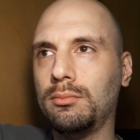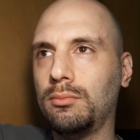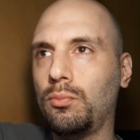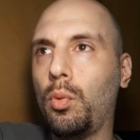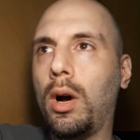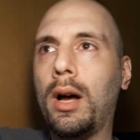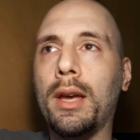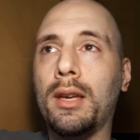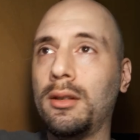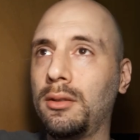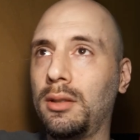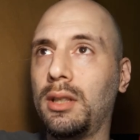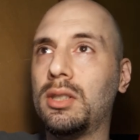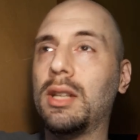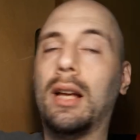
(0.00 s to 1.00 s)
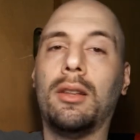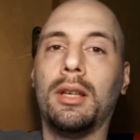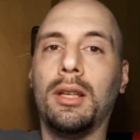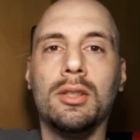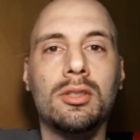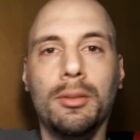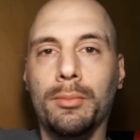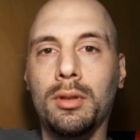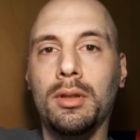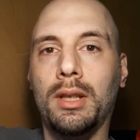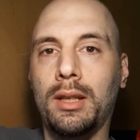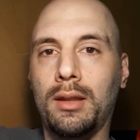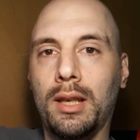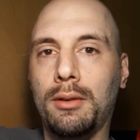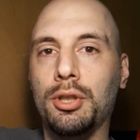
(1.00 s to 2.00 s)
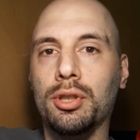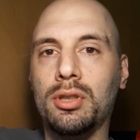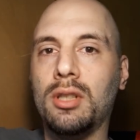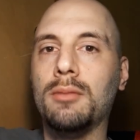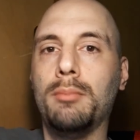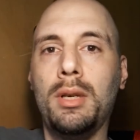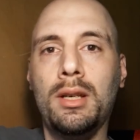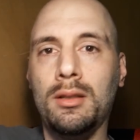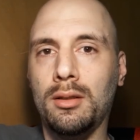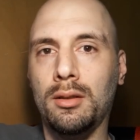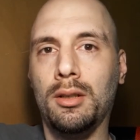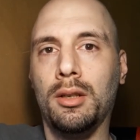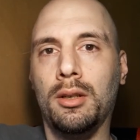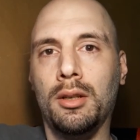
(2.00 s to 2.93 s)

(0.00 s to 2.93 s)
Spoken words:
Why? It's not like it's something that they just admit.